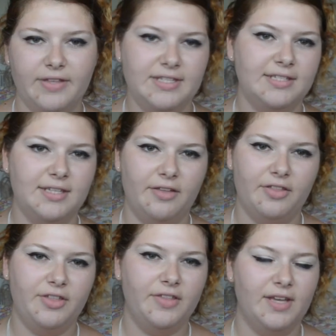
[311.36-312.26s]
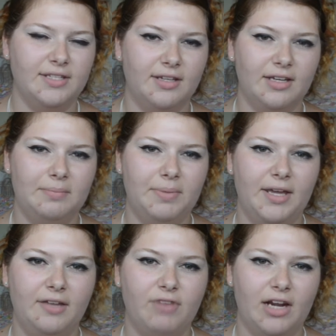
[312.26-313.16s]
This is another thing that isn't going to
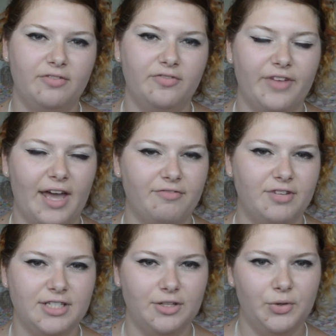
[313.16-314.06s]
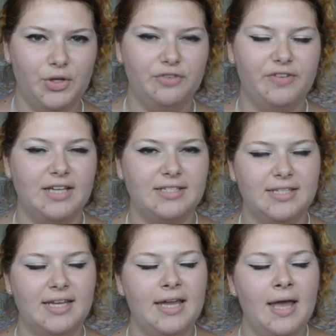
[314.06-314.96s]
be relevant for every single
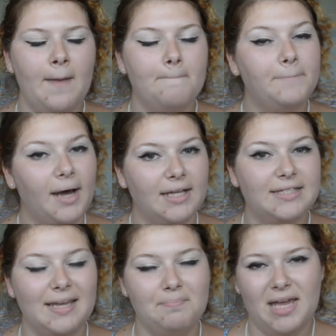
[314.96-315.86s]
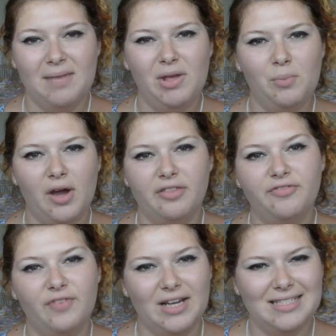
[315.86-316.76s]
university, but it may be worth
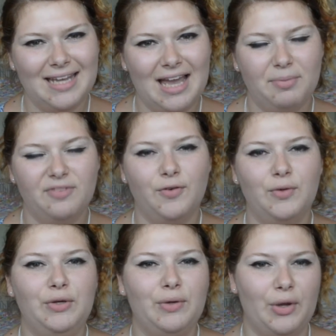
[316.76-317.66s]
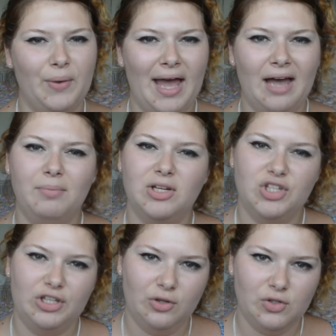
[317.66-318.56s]
finding out before you go how much
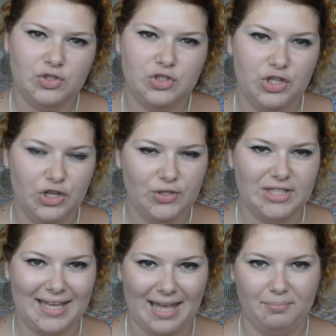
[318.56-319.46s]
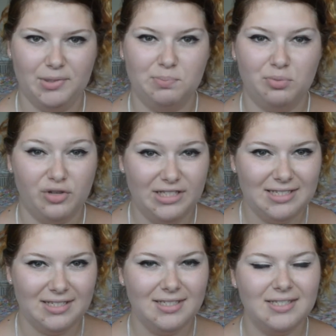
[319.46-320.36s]
it costs to use the campus
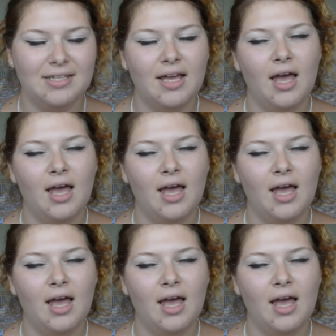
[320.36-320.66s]
printers.